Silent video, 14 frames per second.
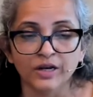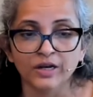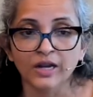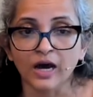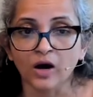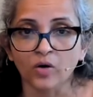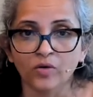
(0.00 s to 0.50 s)

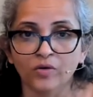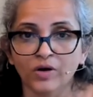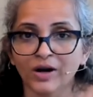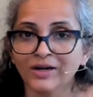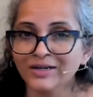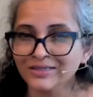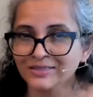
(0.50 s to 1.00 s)
Now,
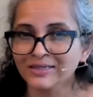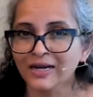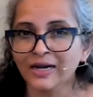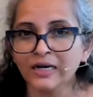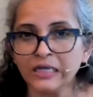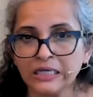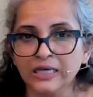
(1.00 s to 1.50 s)

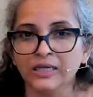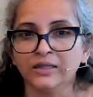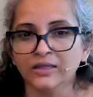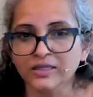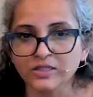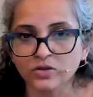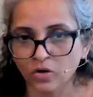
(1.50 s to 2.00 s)
understand,
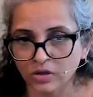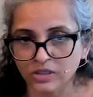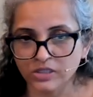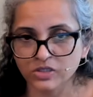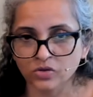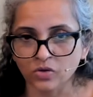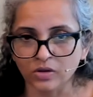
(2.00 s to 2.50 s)
this
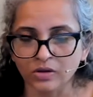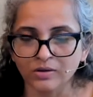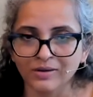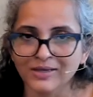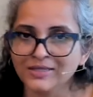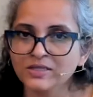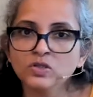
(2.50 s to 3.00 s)
cortisol
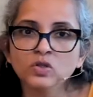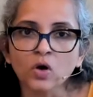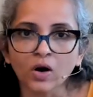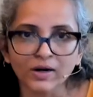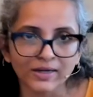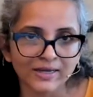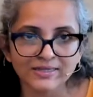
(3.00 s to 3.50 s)
is
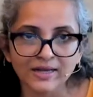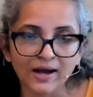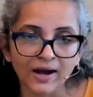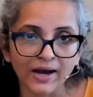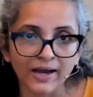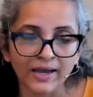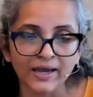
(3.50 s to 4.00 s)
not as
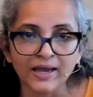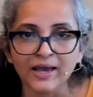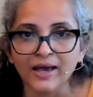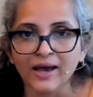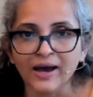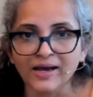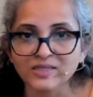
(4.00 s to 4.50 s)
high
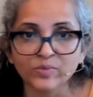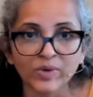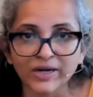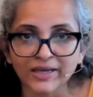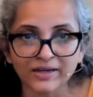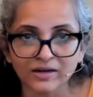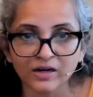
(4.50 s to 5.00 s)
as a
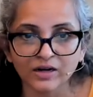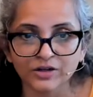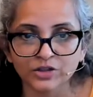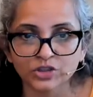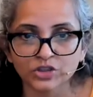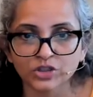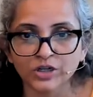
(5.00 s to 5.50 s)
medical
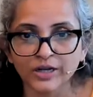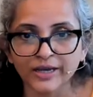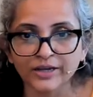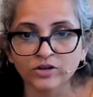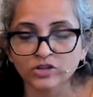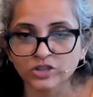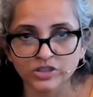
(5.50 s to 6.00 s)
condition
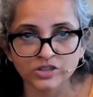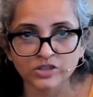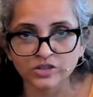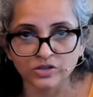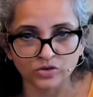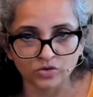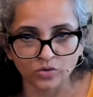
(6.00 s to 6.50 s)
like Cushing
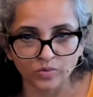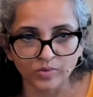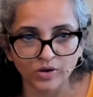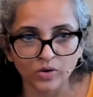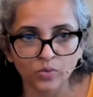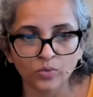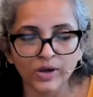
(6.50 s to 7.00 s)
syndrome,
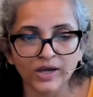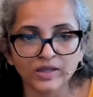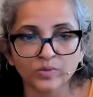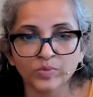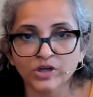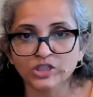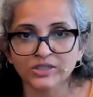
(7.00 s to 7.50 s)
where the
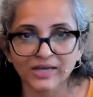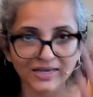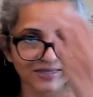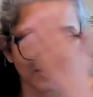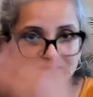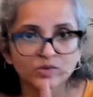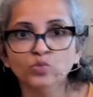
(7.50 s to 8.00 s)
patient
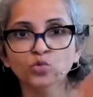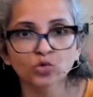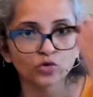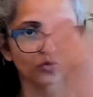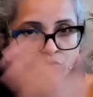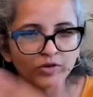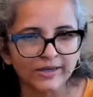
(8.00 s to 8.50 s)
has this
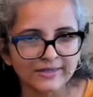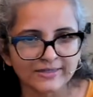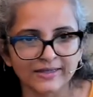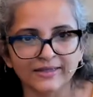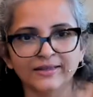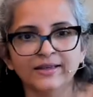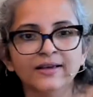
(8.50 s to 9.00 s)
moon face.
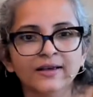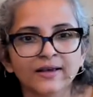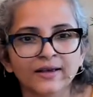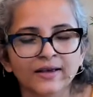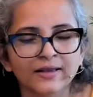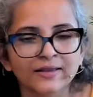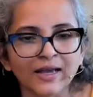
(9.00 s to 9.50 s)

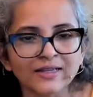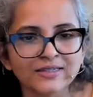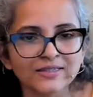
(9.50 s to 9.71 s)
That